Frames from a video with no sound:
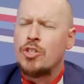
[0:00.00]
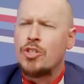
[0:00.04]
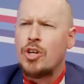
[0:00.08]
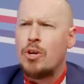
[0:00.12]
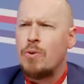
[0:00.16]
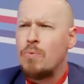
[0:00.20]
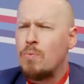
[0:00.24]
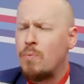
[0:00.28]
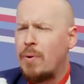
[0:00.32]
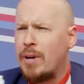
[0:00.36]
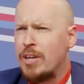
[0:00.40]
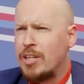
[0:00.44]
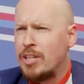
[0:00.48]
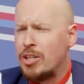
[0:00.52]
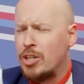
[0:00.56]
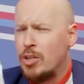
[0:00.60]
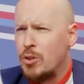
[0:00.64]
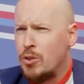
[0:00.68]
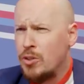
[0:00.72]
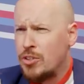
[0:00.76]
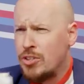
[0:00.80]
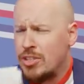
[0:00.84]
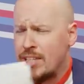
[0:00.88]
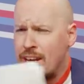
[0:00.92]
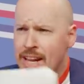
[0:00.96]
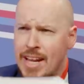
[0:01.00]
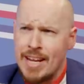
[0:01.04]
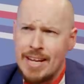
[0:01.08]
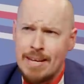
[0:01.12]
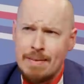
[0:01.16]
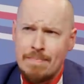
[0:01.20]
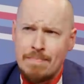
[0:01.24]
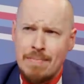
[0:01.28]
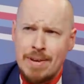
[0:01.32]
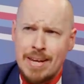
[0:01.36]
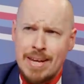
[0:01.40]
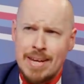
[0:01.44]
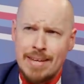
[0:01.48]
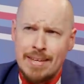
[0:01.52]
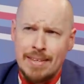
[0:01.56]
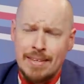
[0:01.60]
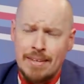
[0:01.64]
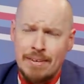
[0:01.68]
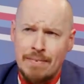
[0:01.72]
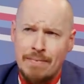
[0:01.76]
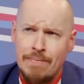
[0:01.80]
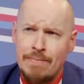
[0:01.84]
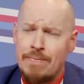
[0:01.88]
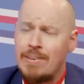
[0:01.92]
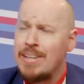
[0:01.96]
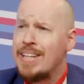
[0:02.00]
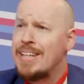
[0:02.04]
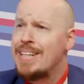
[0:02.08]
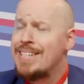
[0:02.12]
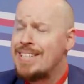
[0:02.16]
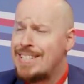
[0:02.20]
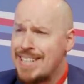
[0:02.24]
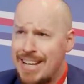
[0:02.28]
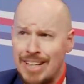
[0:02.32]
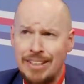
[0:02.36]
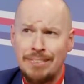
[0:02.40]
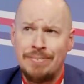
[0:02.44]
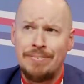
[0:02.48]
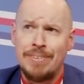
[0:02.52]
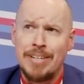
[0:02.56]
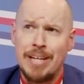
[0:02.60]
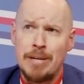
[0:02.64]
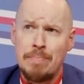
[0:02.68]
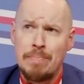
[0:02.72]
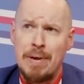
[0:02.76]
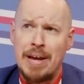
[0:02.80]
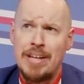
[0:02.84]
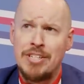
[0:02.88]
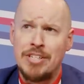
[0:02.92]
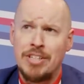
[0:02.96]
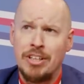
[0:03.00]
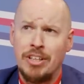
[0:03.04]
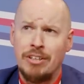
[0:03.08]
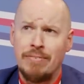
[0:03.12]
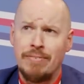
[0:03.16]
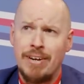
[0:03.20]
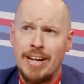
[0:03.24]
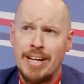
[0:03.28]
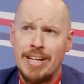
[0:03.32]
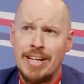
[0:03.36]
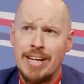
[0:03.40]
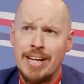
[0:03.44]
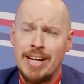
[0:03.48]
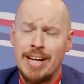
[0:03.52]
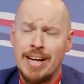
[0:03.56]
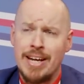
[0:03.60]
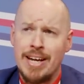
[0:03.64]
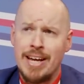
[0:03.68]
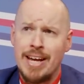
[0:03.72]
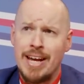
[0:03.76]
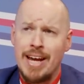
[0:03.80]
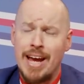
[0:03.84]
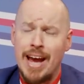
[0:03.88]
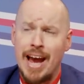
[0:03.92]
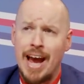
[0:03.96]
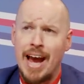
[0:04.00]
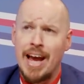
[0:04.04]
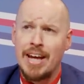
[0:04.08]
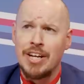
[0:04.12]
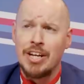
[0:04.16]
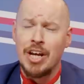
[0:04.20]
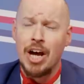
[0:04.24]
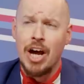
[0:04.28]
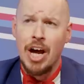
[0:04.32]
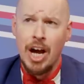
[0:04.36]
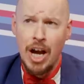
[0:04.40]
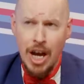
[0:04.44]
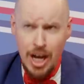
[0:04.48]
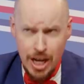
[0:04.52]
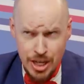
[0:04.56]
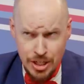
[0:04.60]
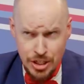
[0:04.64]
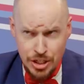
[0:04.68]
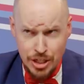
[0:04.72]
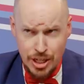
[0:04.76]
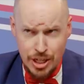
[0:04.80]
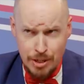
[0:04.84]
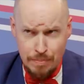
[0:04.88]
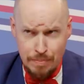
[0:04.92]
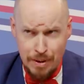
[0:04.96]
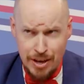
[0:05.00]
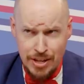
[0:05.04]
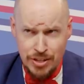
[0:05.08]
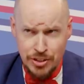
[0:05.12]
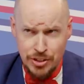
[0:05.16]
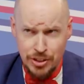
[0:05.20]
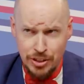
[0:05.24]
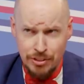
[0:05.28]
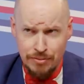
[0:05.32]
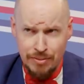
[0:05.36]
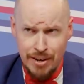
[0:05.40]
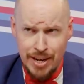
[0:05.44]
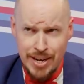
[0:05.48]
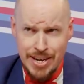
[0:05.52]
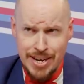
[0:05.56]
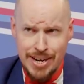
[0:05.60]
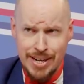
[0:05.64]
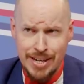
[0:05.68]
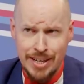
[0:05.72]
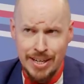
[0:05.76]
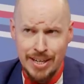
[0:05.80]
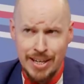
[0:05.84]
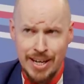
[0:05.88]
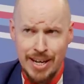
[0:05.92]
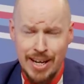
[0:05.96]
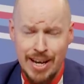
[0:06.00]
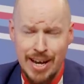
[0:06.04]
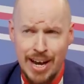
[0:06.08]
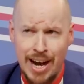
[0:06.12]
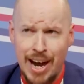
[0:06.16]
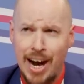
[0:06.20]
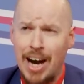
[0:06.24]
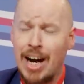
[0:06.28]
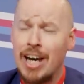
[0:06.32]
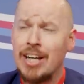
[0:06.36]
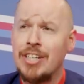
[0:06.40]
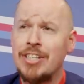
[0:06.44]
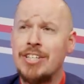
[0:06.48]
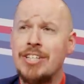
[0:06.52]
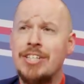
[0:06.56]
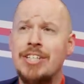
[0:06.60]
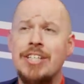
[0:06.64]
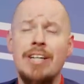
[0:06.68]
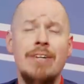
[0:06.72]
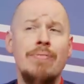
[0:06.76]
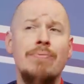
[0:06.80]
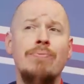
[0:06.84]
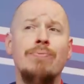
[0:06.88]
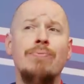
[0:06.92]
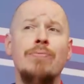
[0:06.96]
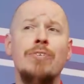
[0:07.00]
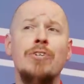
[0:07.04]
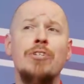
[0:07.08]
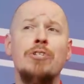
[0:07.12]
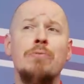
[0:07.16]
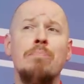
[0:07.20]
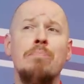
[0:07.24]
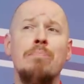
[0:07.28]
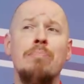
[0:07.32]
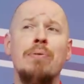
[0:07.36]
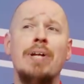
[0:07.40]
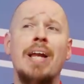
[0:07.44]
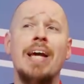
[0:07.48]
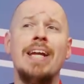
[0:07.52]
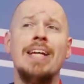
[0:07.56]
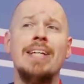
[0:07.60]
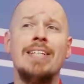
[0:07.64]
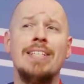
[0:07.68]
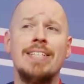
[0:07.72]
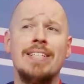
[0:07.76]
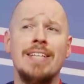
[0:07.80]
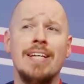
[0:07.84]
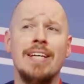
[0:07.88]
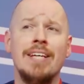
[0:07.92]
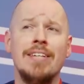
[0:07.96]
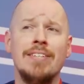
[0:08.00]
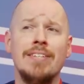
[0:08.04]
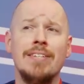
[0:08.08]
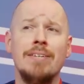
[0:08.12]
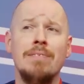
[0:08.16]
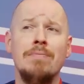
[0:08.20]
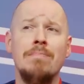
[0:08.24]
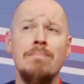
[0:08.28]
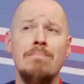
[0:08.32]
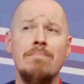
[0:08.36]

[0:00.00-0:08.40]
So wait, you're telling me that Philadelphia, Pennsylvania and Hershey, Pennsylvania are different places?